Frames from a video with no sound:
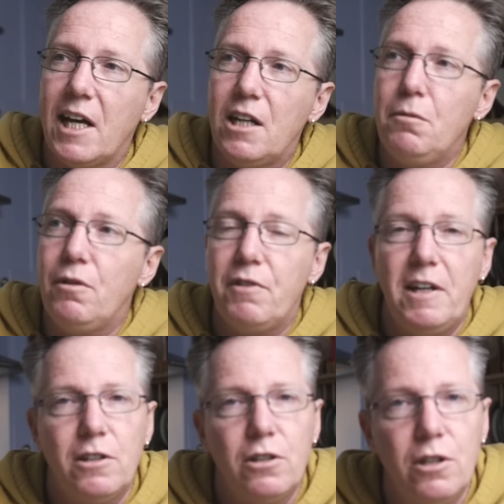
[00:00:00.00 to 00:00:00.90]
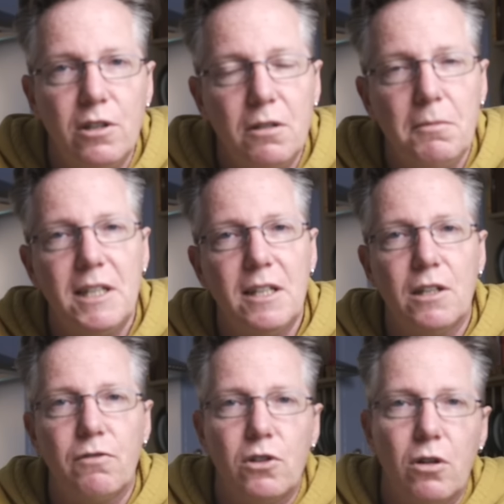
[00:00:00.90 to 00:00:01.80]
thank you for introducing me to
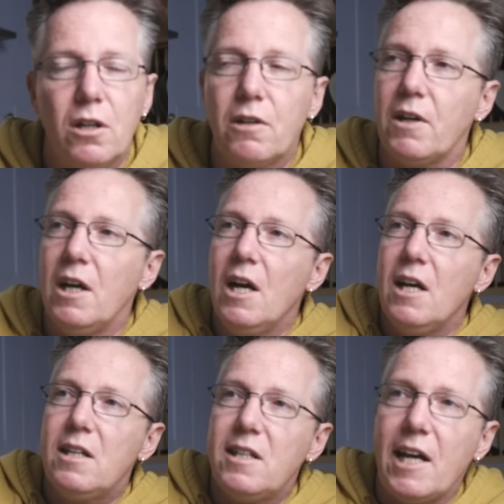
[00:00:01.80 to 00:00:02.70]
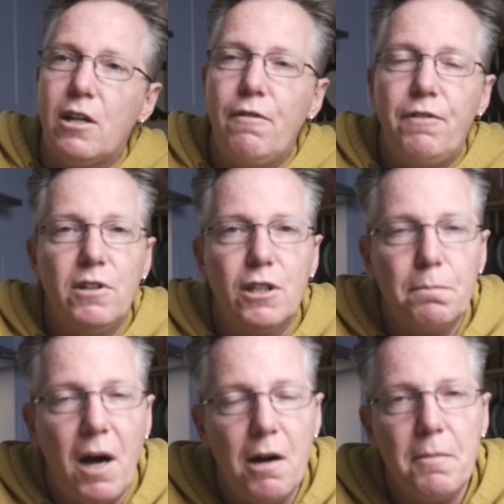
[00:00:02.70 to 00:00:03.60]
this photographer, thank you for
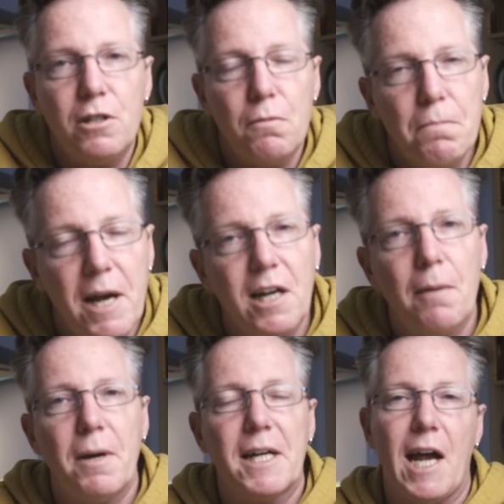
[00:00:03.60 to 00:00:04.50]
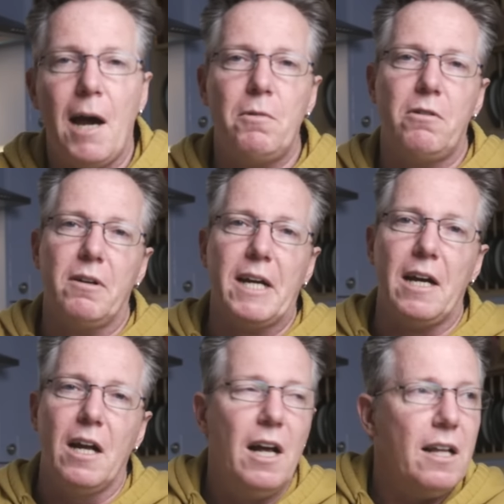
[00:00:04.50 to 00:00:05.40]
inspiring me to pick up my camera
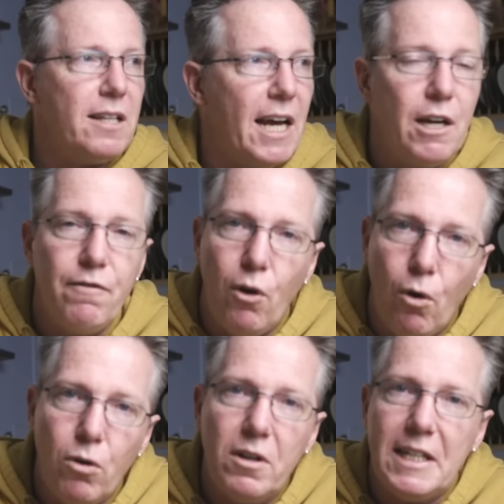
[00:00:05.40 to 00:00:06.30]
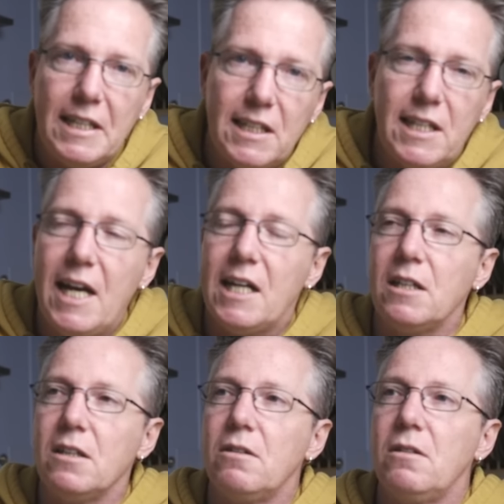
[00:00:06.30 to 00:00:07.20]
again, thank you for all of these
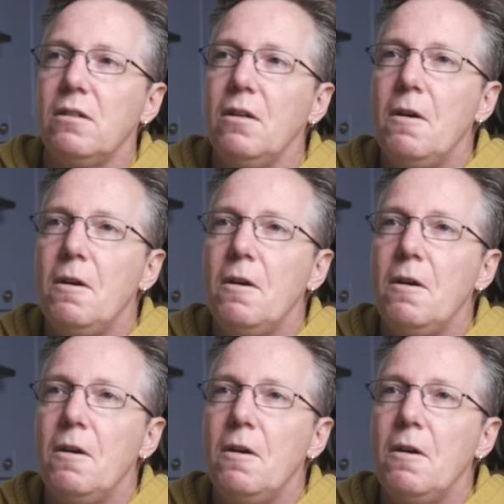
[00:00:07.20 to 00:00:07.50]
things.